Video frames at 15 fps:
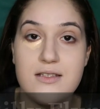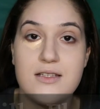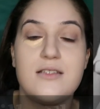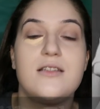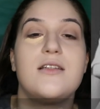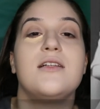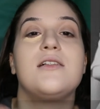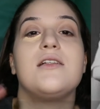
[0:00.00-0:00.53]

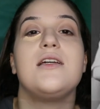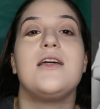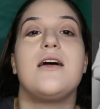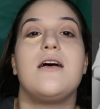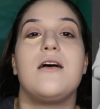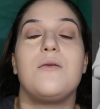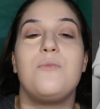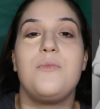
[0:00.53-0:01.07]

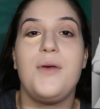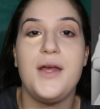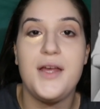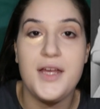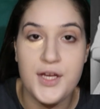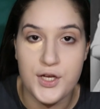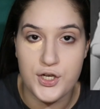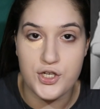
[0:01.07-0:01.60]
Cecilia
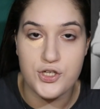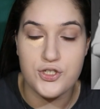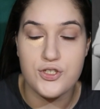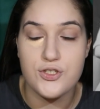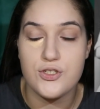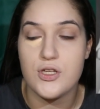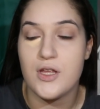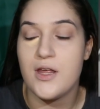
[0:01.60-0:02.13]

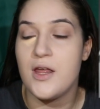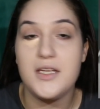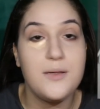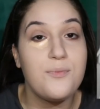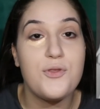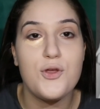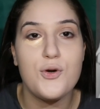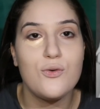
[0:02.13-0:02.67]
Pierce.
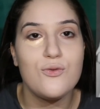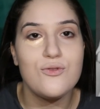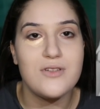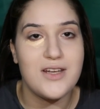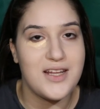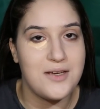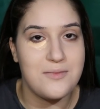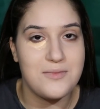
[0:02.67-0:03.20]
Keep those
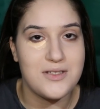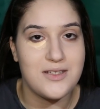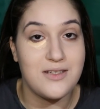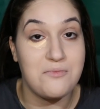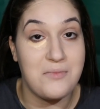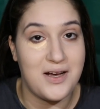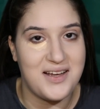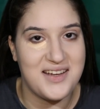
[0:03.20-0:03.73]
names
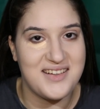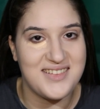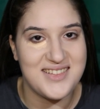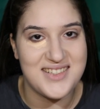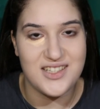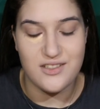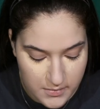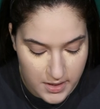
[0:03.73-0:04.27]
in mind.
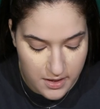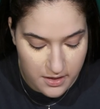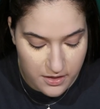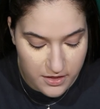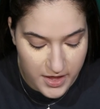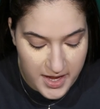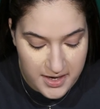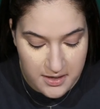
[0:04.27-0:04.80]

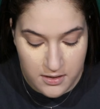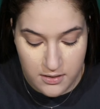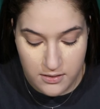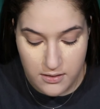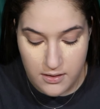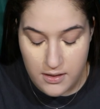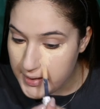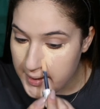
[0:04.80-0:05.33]
Then
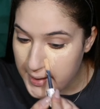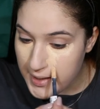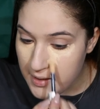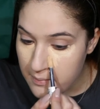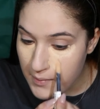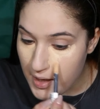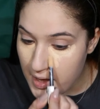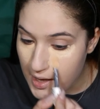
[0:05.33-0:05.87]
it
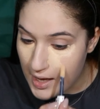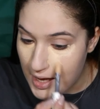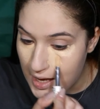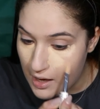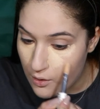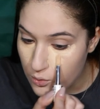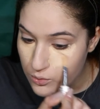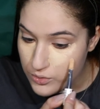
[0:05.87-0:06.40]
came
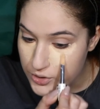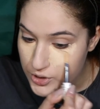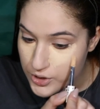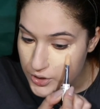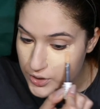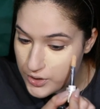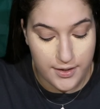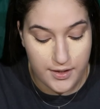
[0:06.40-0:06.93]

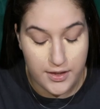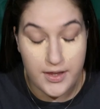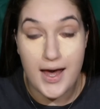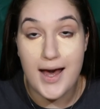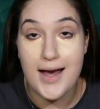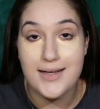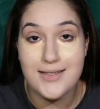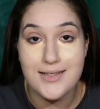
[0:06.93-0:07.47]
out
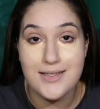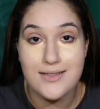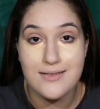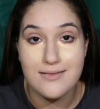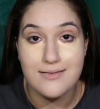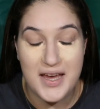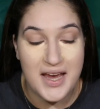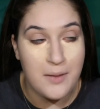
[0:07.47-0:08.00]
that
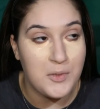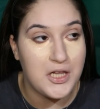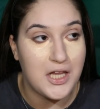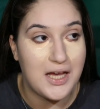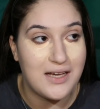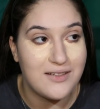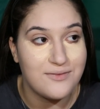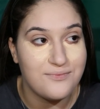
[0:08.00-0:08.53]

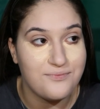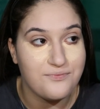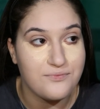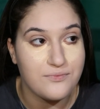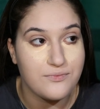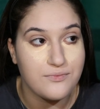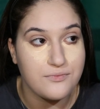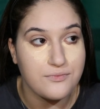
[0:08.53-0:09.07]
Pamela,
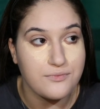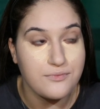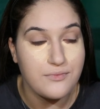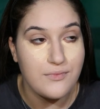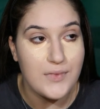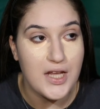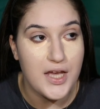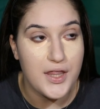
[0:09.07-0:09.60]

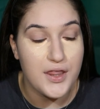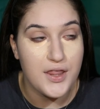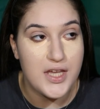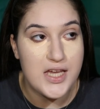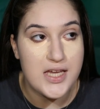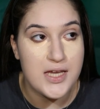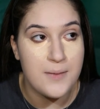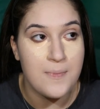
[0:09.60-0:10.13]

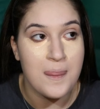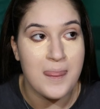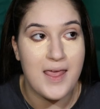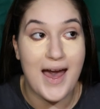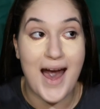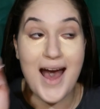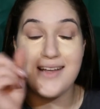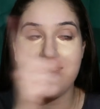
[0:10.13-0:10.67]
the,
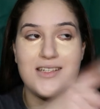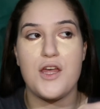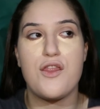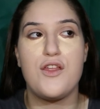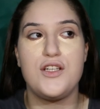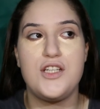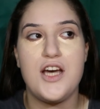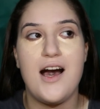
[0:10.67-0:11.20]
at
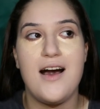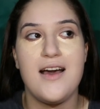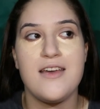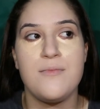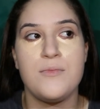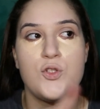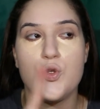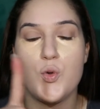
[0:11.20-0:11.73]
the
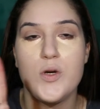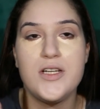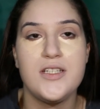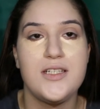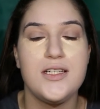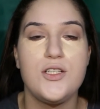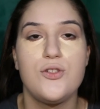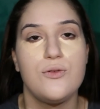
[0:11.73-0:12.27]
time,
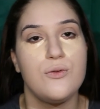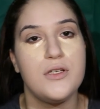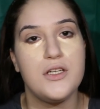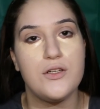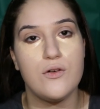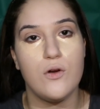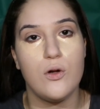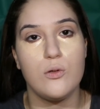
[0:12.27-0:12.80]

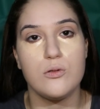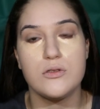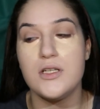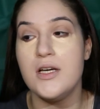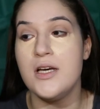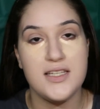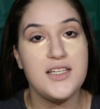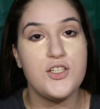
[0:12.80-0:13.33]
22-year-old
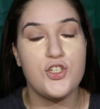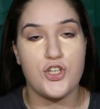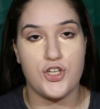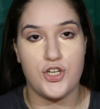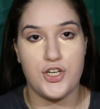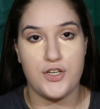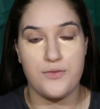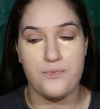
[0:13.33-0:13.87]

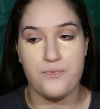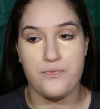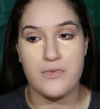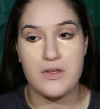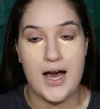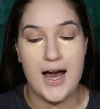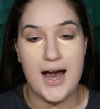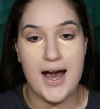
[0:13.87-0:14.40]
teacher,
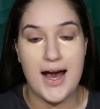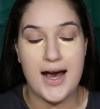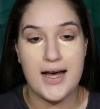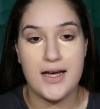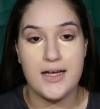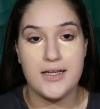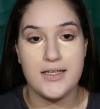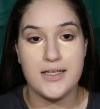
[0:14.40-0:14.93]

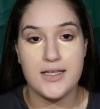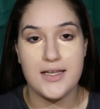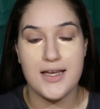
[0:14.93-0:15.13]
had